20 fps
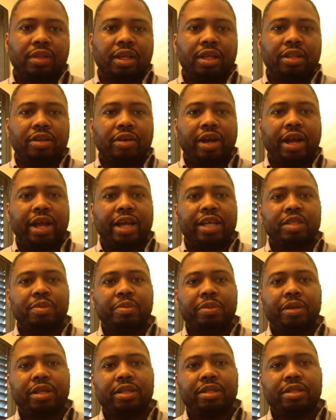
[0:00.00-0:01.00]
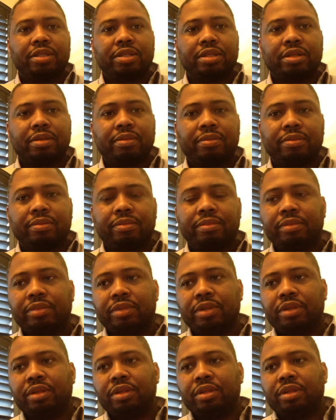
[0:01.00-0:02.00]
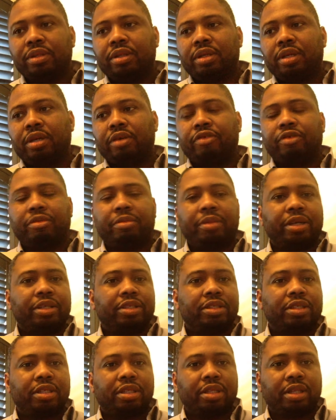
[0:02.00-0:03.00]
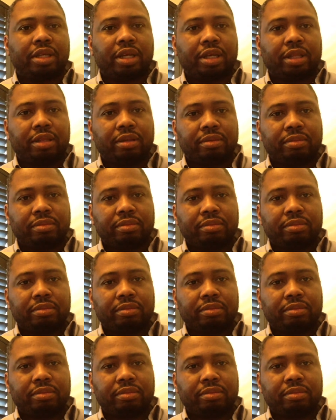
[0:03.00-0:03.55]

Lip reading: There has been some information that